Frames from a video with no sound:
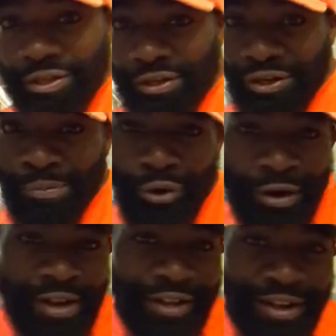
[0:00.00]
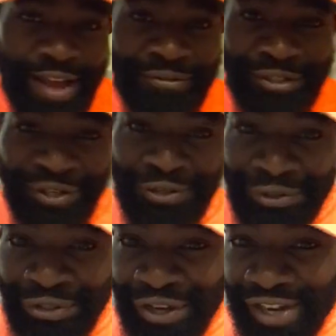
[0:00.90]
Good morning, good
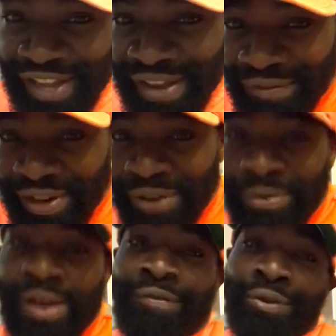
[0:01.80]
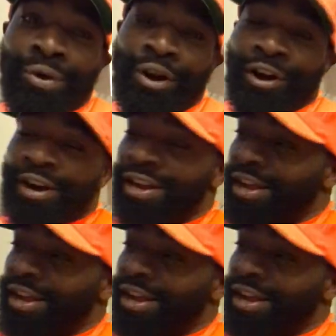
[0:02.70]
afternoon, good evening, wherever you are.